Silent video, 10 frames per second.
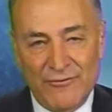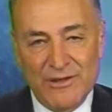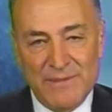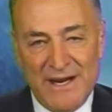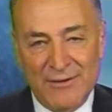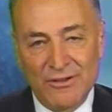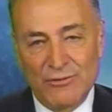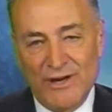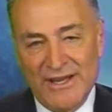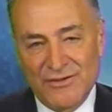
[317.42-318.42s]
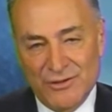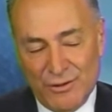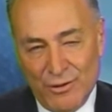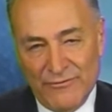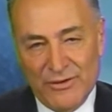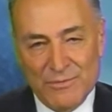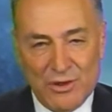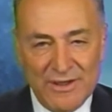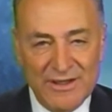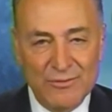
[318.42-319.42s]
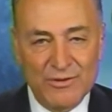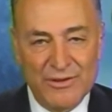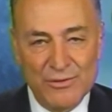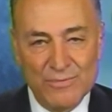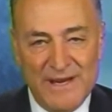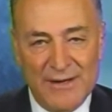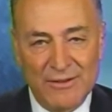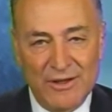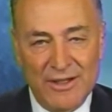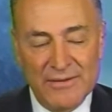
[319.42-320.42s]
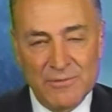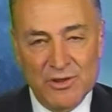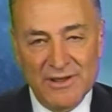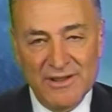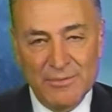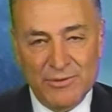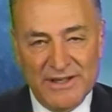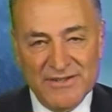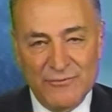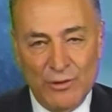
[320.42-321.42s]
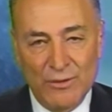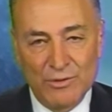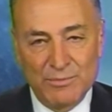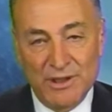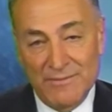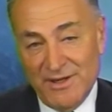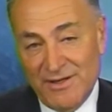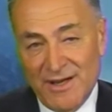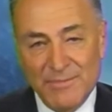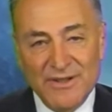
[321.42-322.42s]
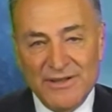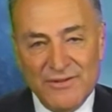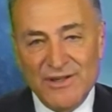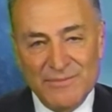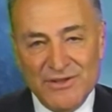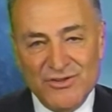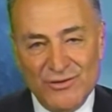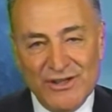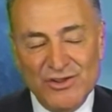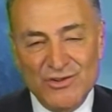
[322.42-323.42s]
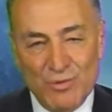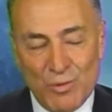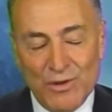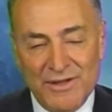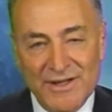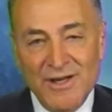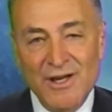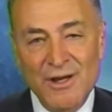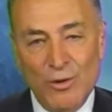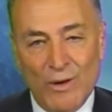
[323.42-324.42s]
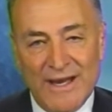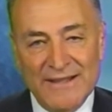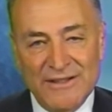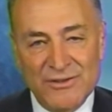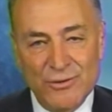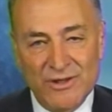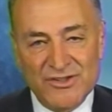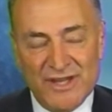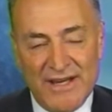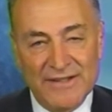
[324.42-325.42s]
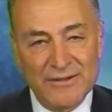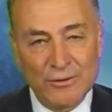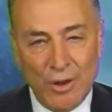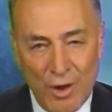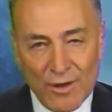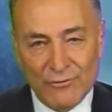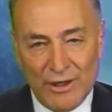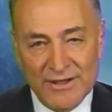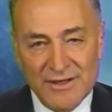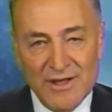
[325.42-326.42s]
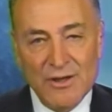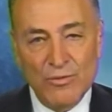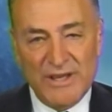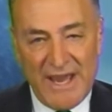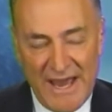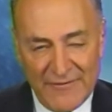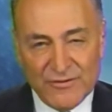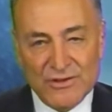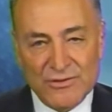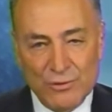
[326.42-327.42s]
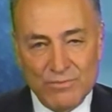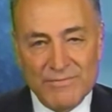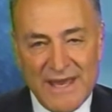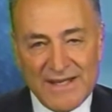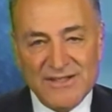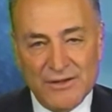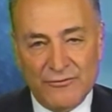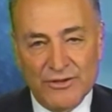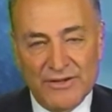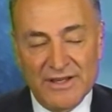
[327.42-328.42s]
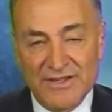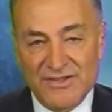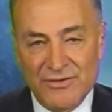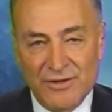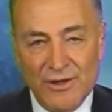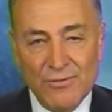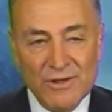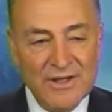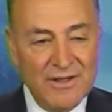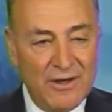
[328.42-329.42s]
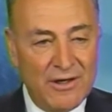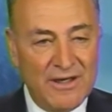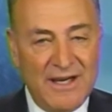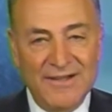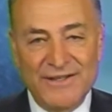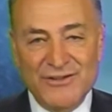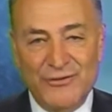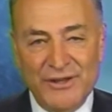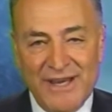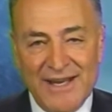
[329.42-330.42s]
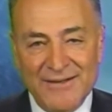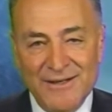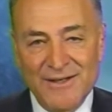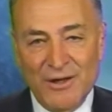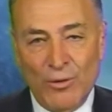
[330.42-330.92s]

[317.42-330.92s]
every barrel Iran took off the market with a new barrel on the market, the price of oil would plummet. And I believe the administration's working quietly towards that. In the long run, we have to do many different things. And you know, our colleagues forget